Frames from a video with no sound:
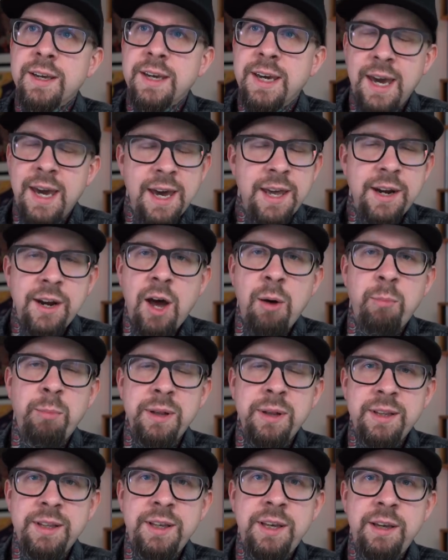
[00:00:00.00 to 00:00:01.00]
cannot
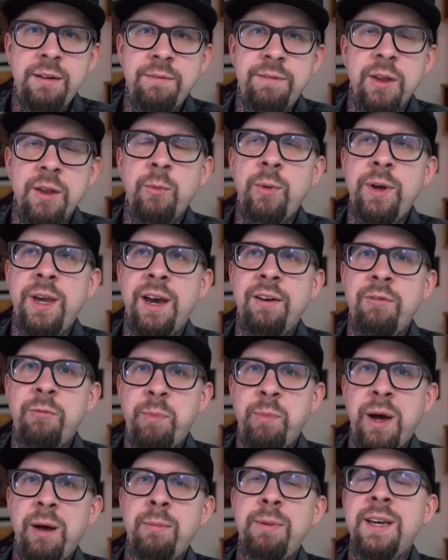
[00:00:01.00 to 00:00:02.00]
believe that we
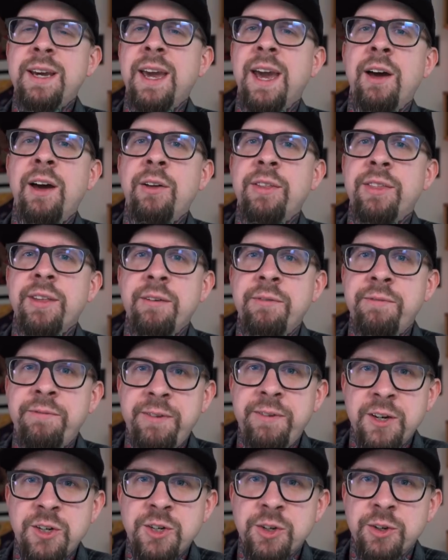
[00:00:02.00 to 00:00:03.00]
have public health
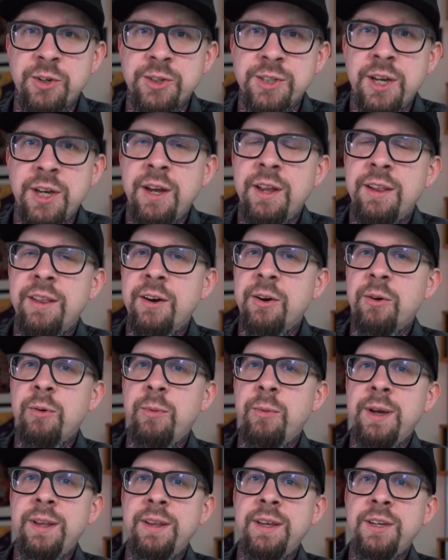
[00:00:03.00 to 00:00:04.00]
officials that are
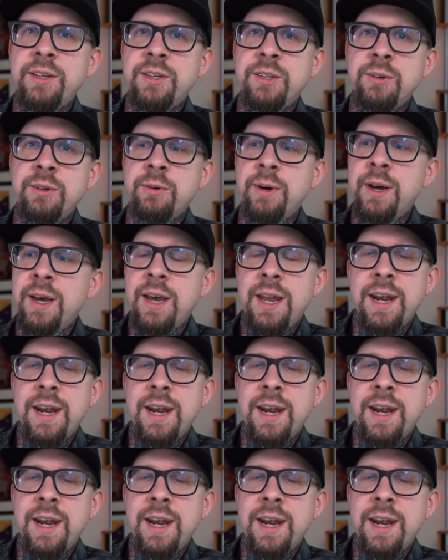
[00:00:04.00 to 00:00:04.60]
willing to